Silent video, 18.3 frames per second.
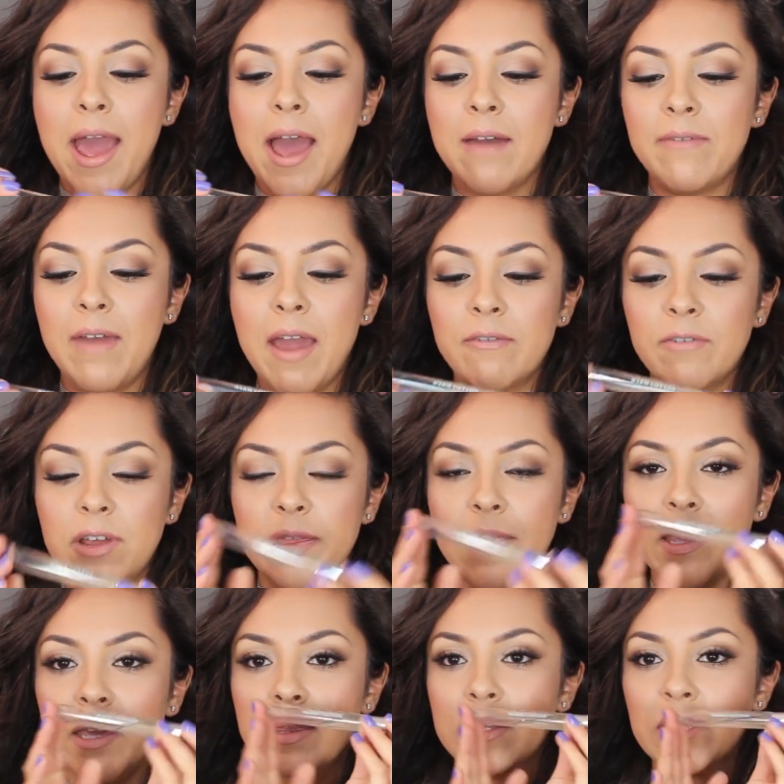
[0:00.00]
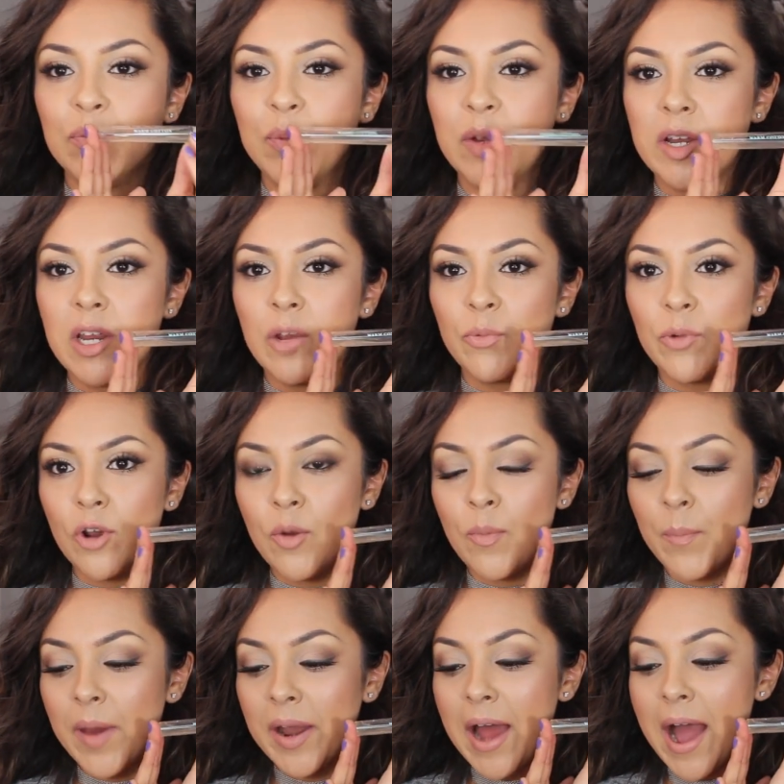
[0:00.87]
have everything in this beauty
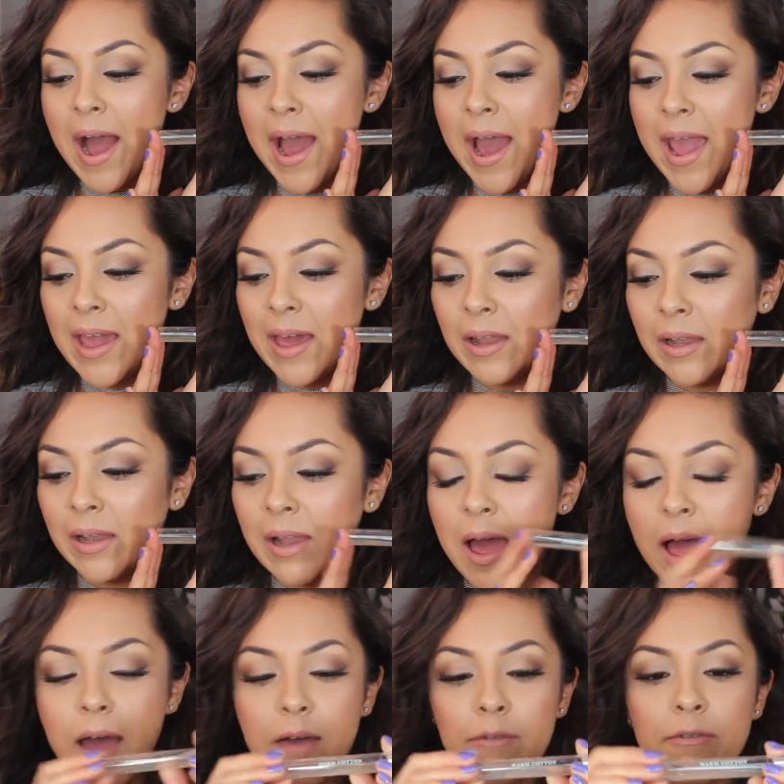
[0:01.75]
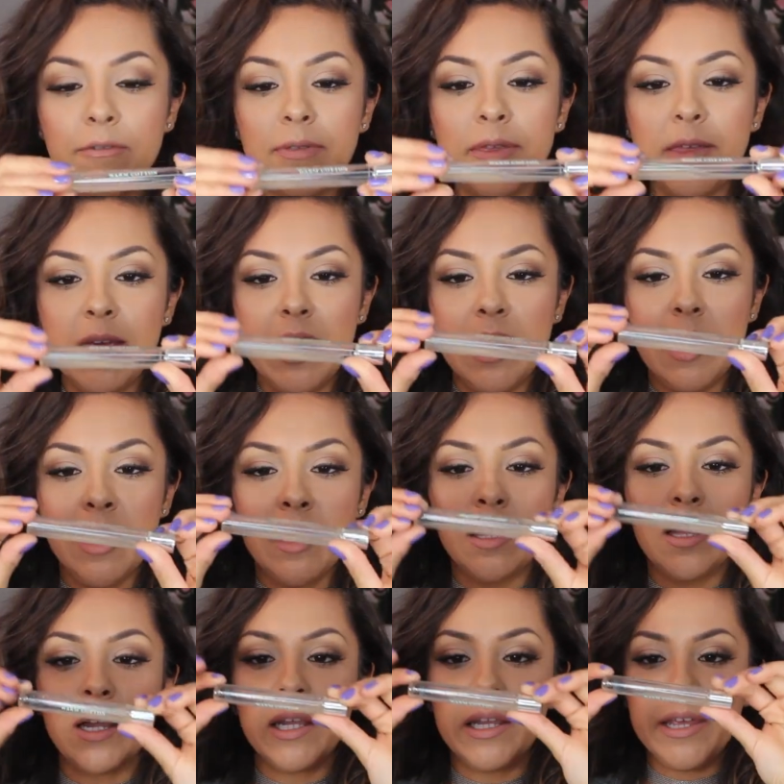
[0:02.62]
room, but I love
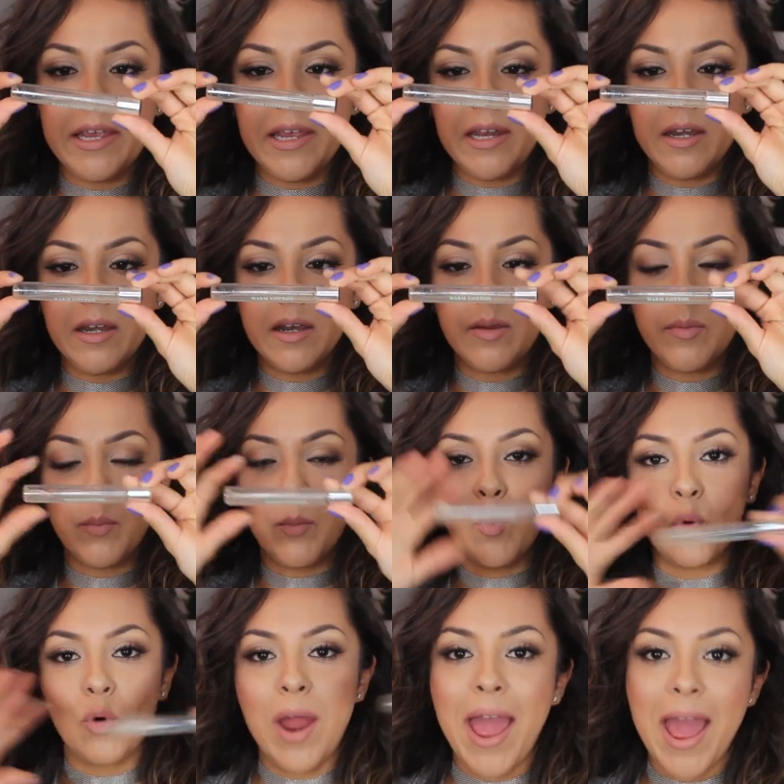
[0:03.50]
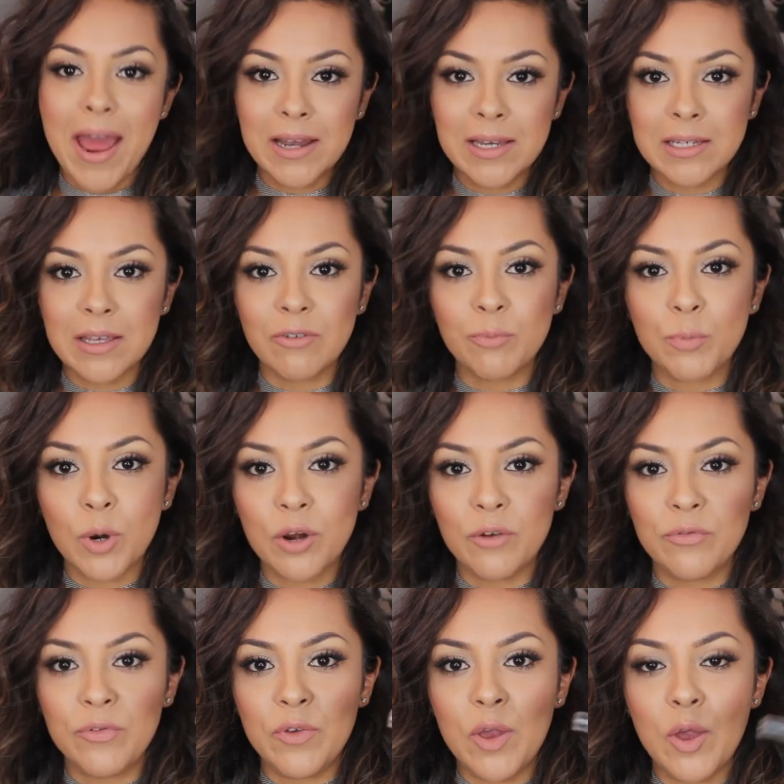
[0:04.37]
the Clean brand of
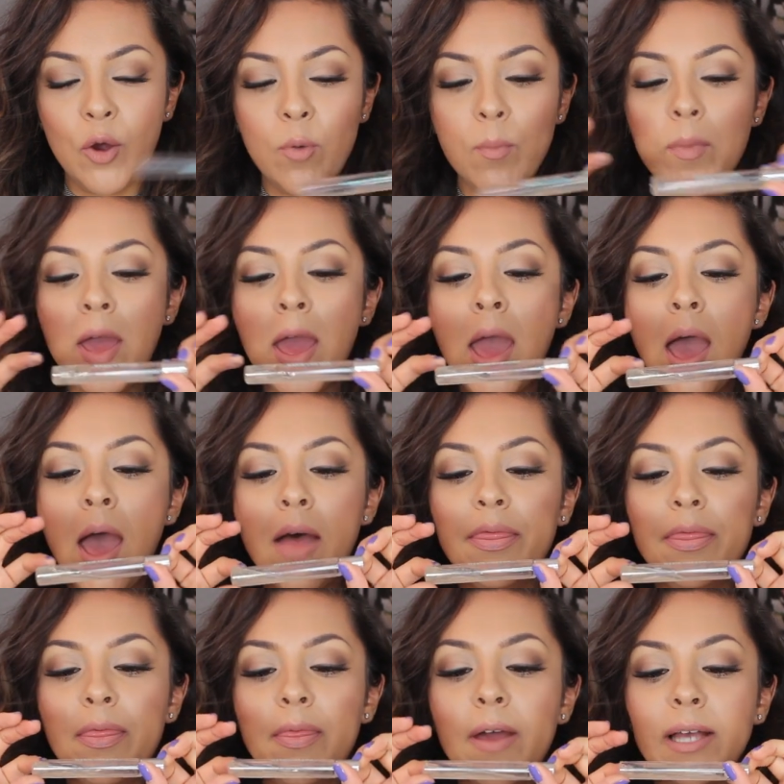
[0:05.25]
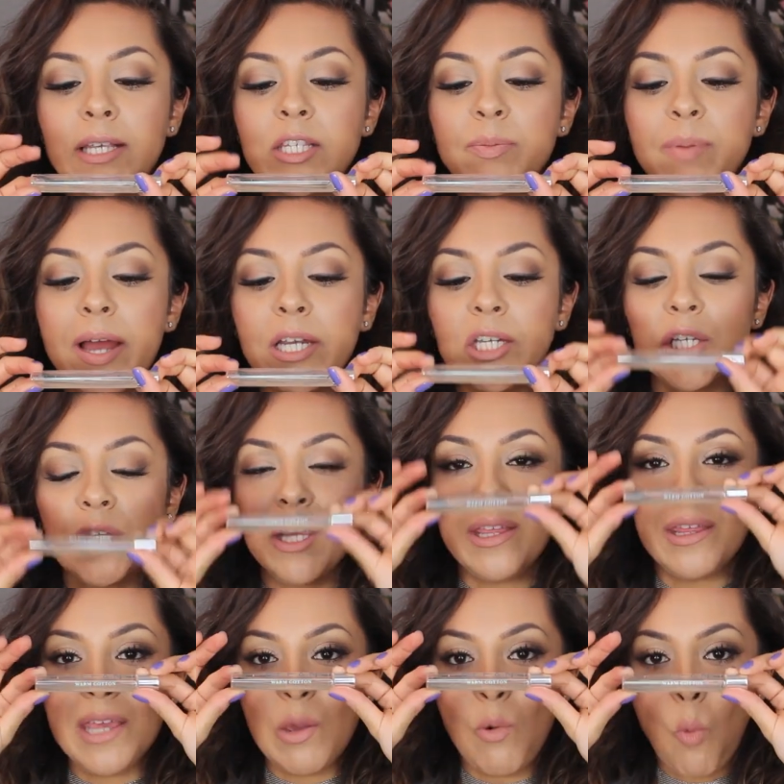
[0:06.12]
perfume,
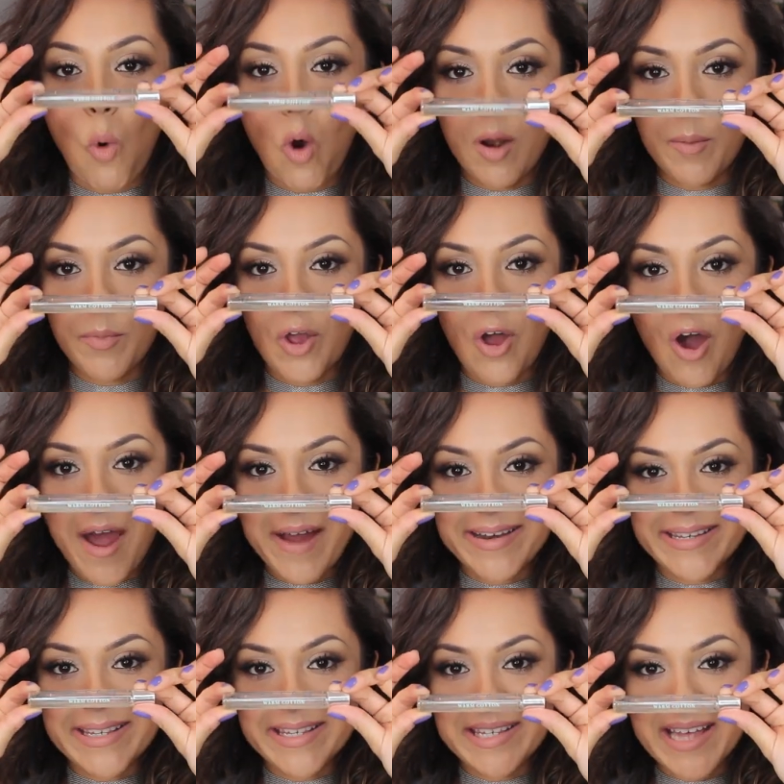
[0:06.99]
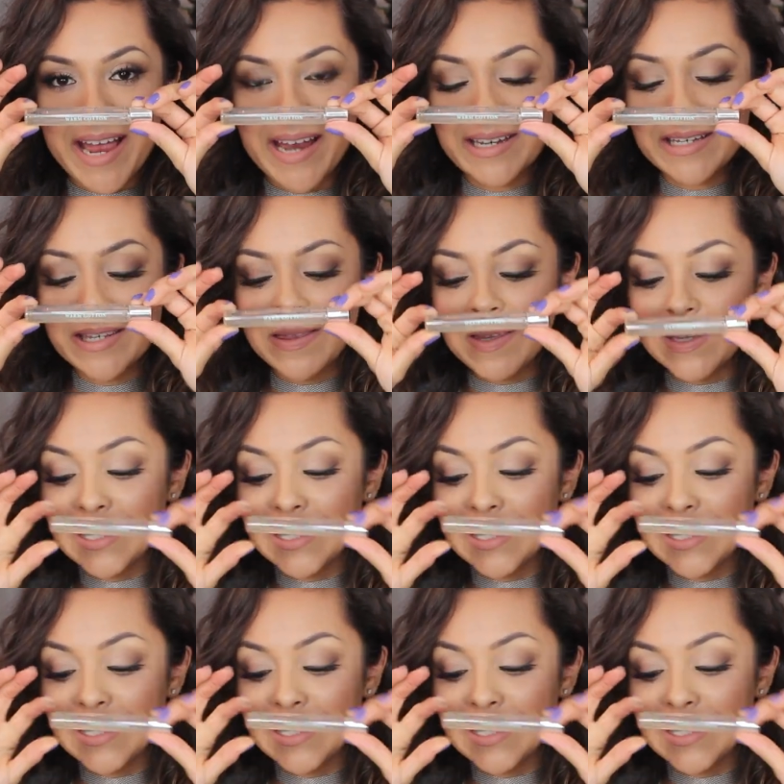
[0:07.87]
especially the warm cotton scent.